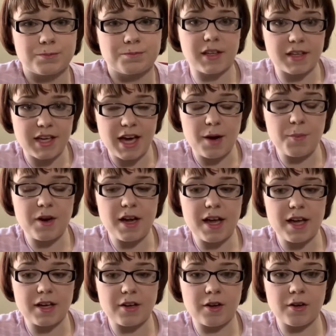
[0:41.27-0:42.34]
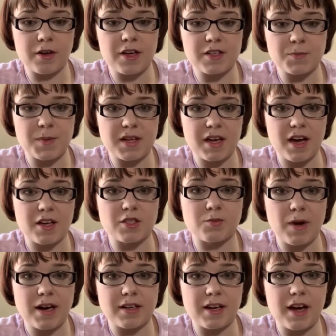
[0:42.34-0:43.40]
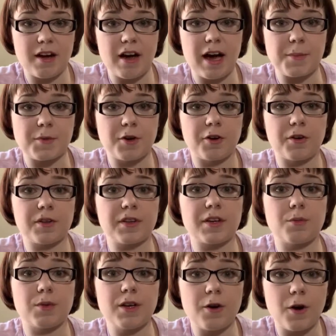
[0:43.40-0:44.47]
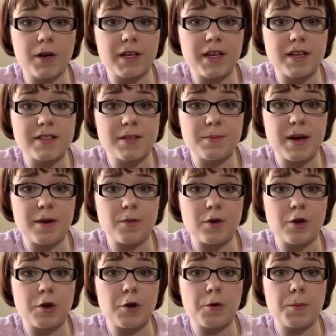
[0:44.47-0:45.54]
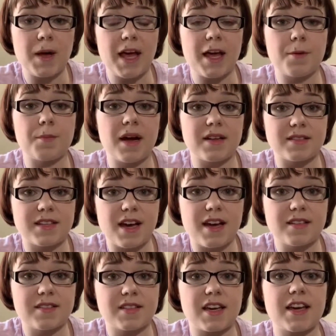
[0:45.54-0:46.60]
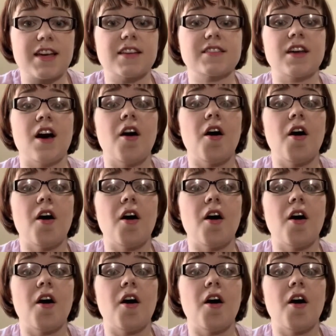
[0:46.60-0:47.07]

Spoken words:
The camera angle is because right now I'm currently reorganizing my room and my desk is